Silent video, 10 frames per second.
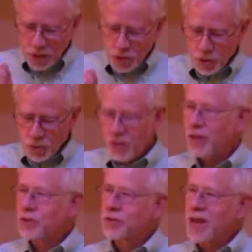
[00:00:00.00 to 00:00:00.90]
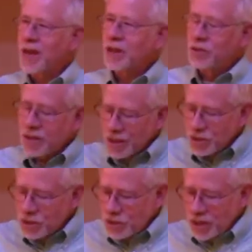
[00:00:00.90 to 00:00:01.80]
do these things
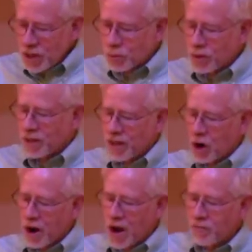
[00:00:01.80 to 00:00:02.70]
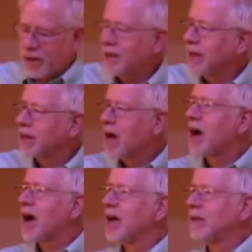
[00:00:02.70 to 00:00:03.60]
in secret in our everyday
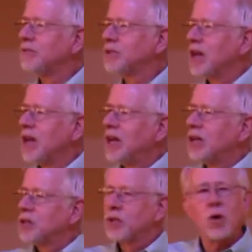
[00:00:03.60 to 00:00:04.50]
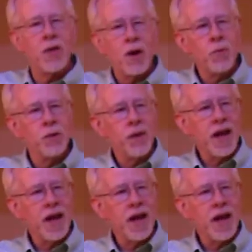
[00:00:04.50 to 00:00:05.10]
lives so that when we